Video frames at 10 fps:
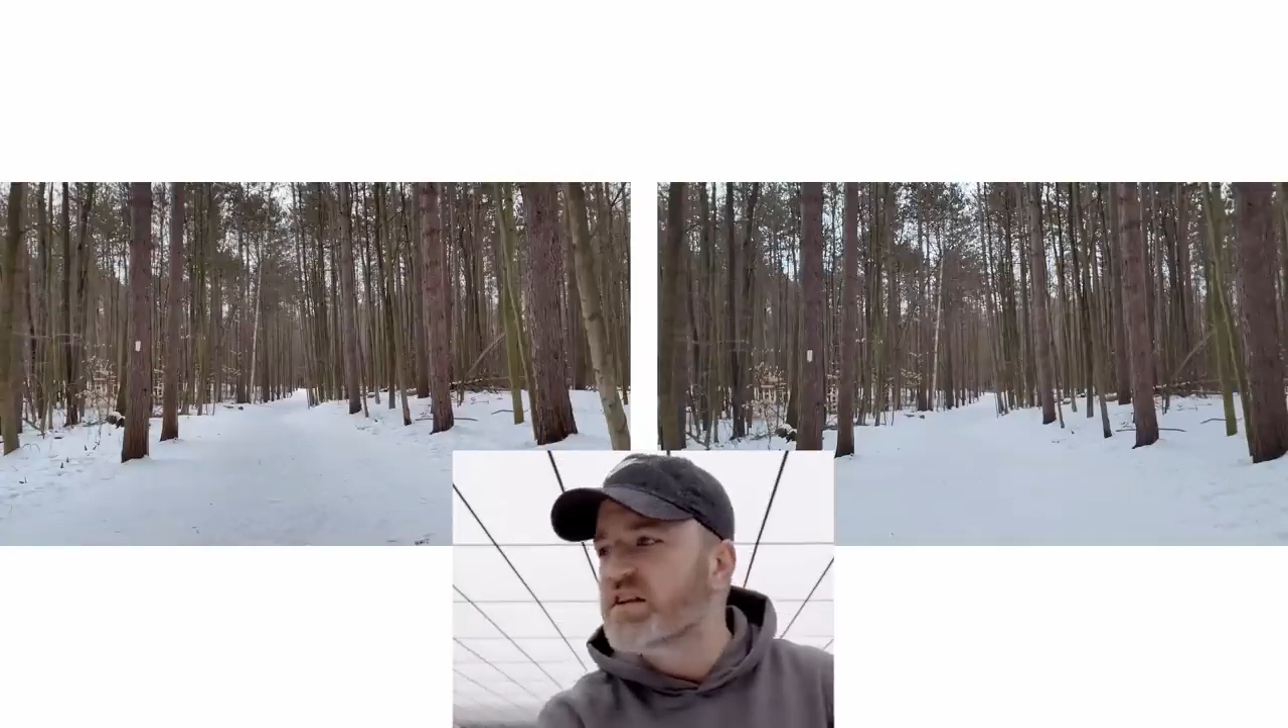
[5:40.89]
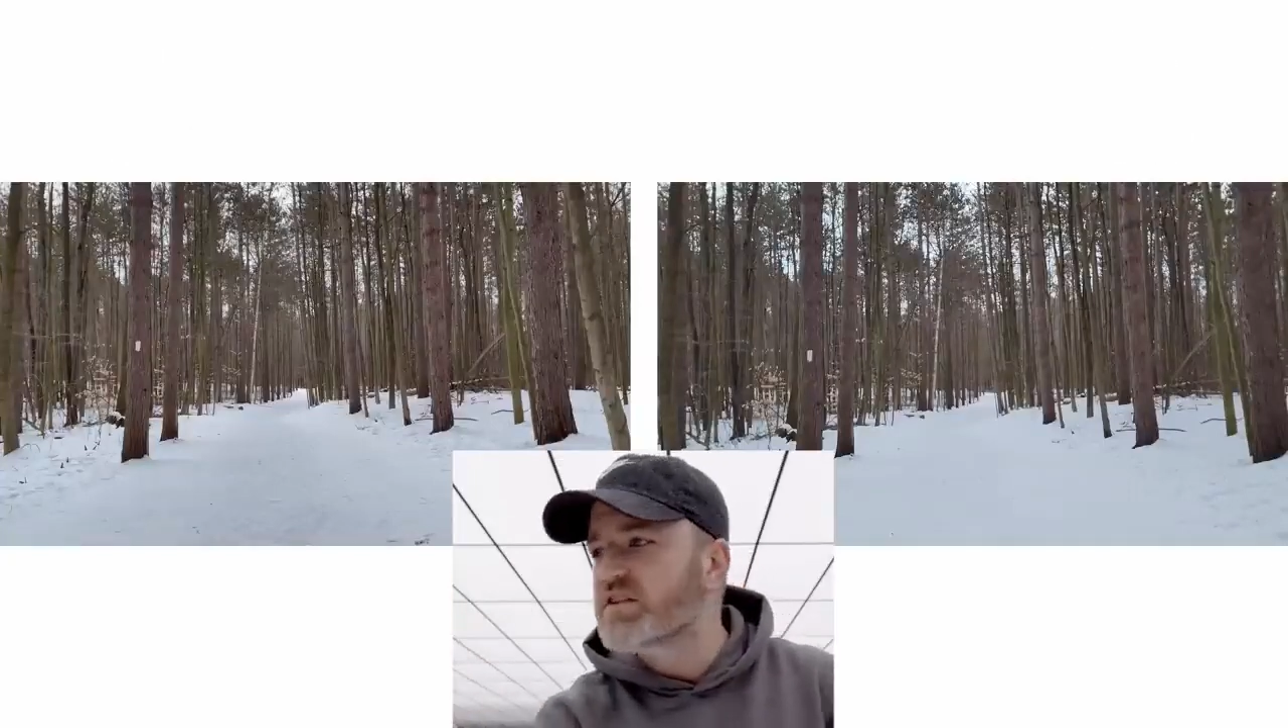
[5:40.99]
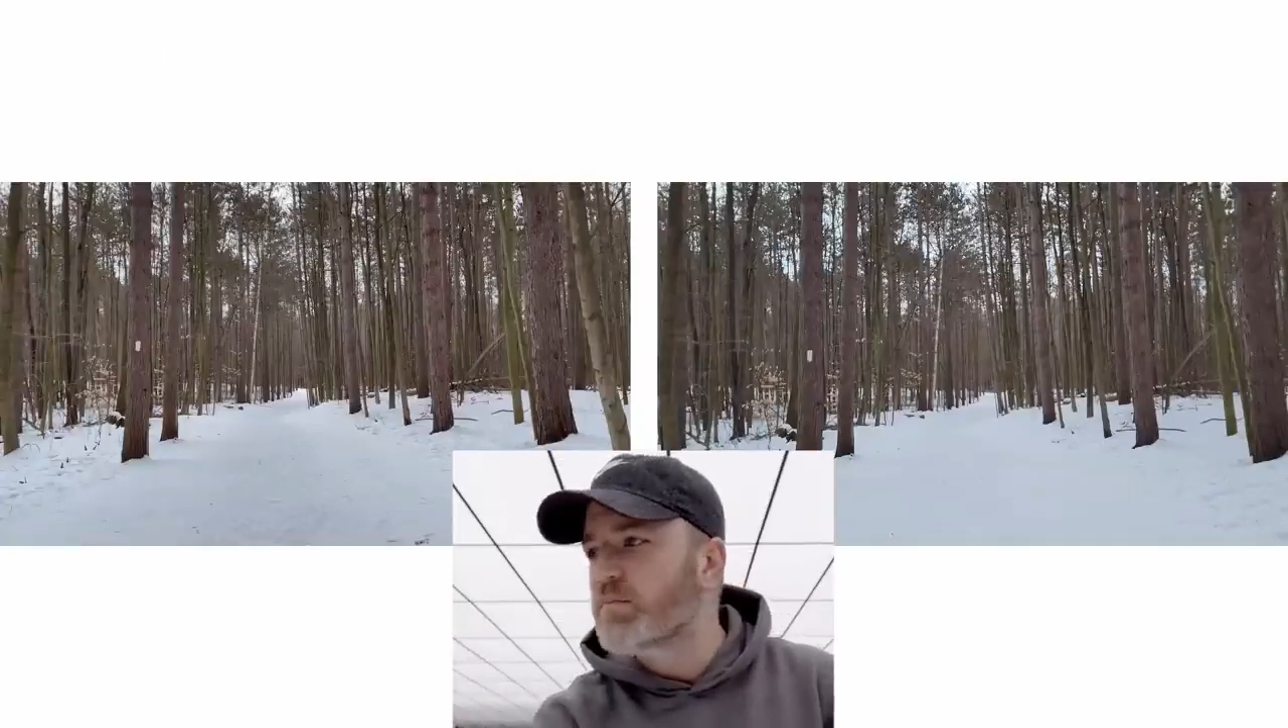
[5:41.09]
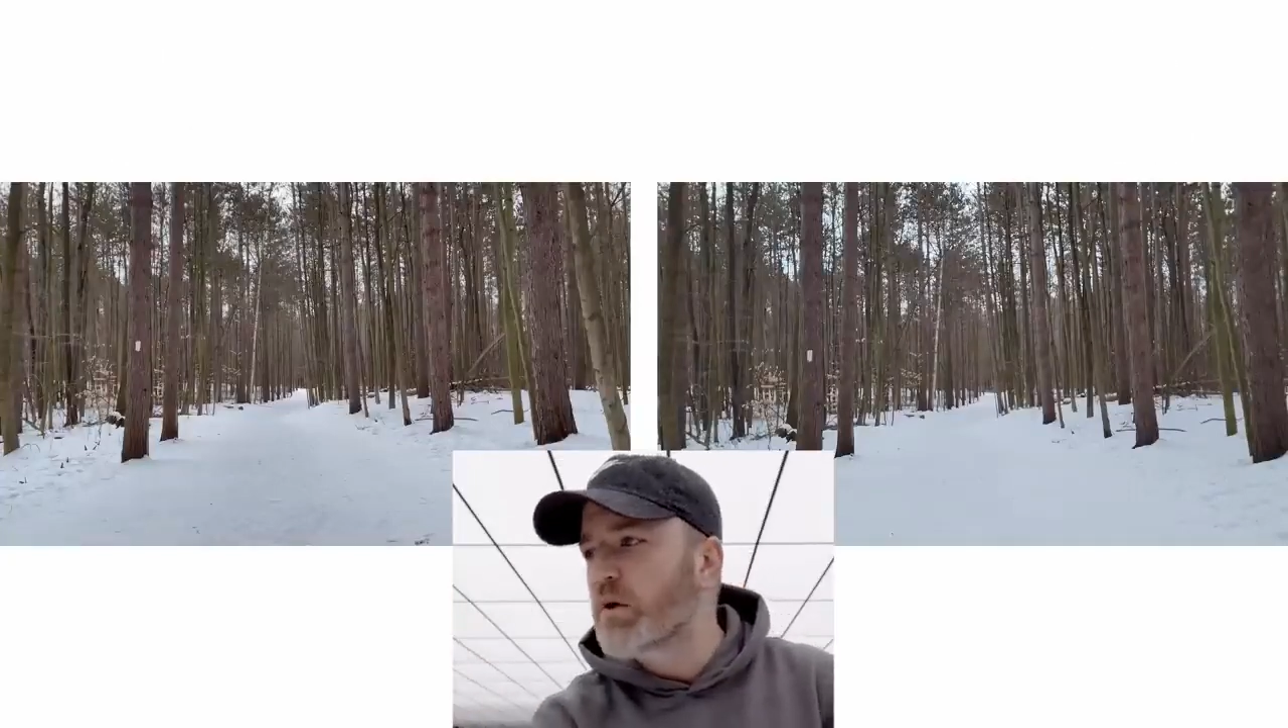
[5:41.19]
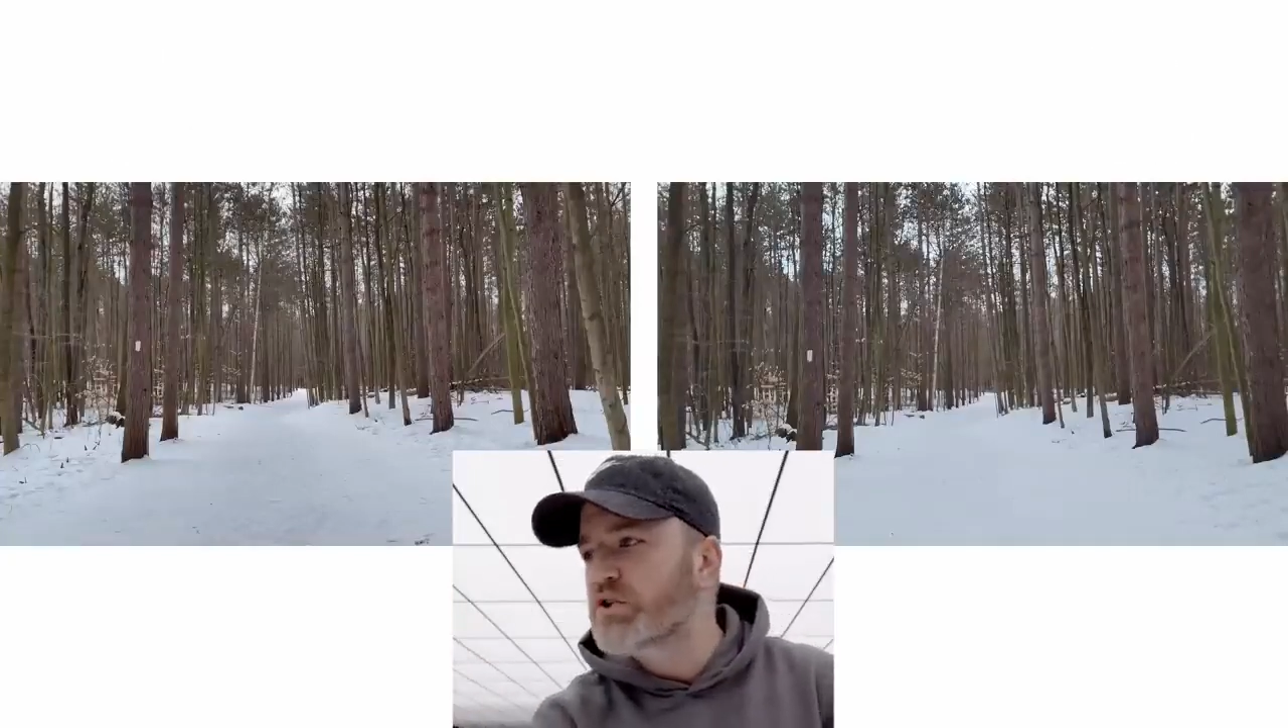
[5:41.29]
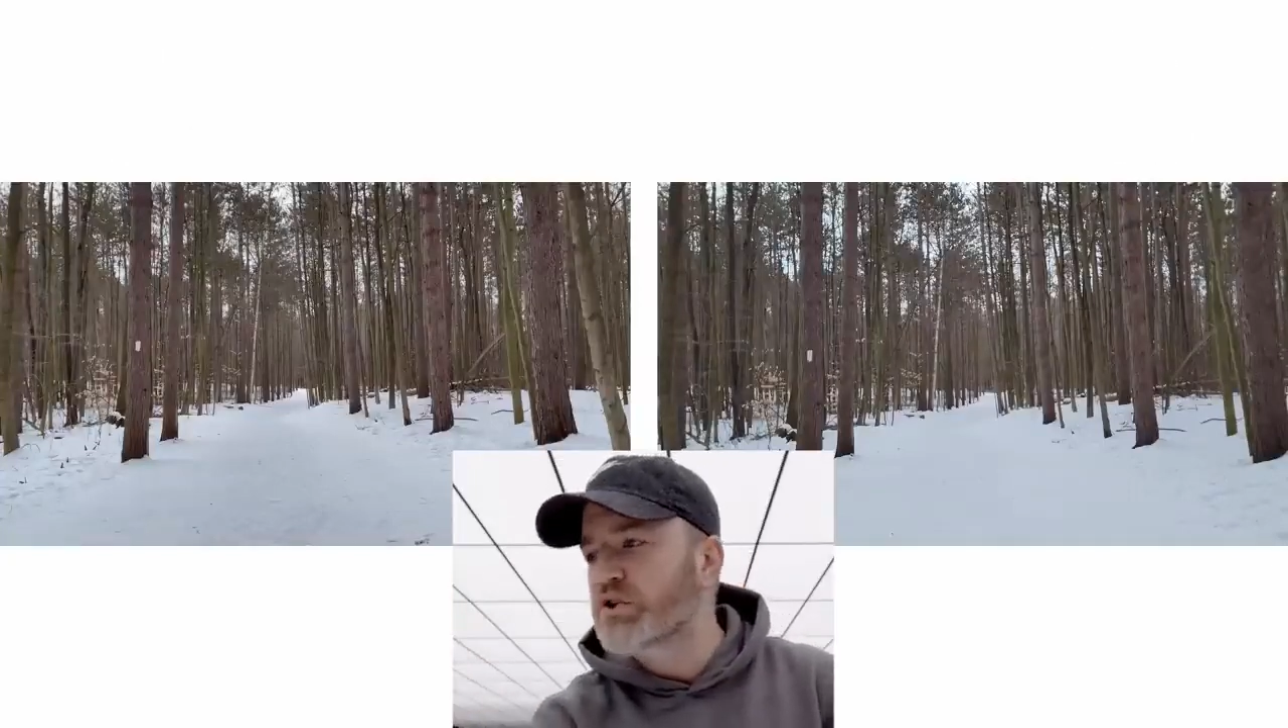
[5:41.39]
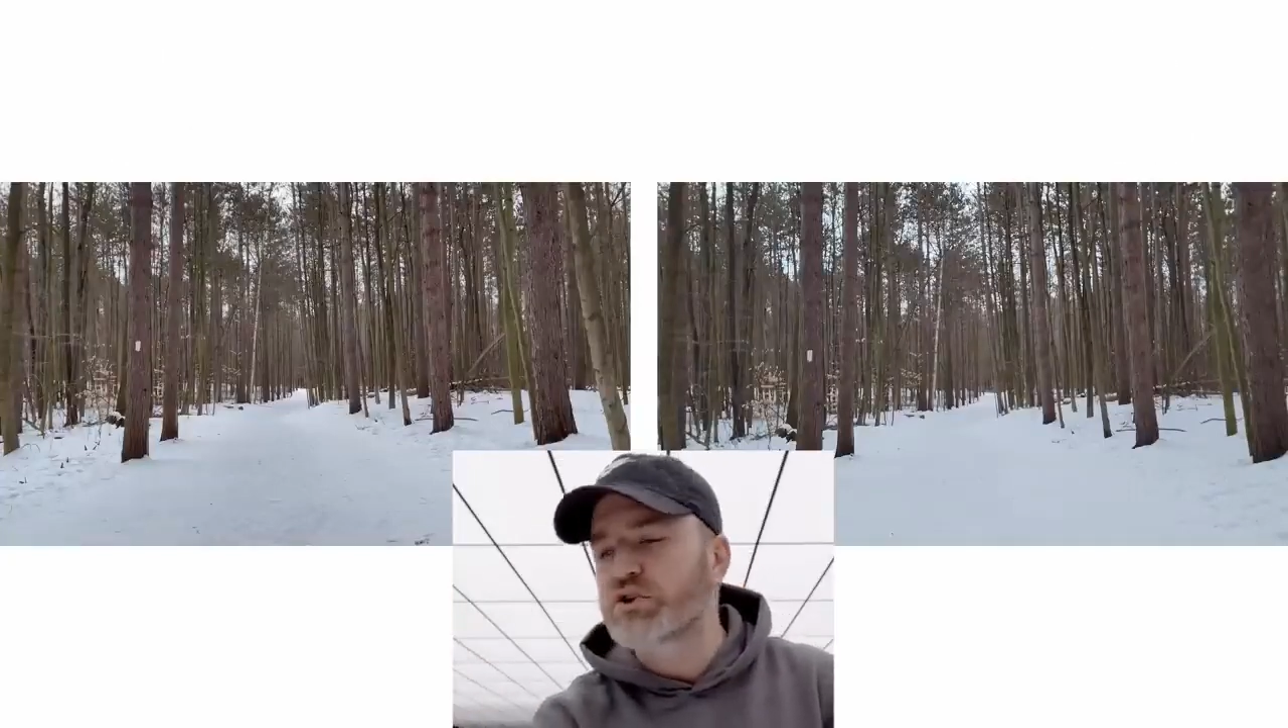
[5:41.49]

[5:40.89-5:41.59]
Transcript: exposure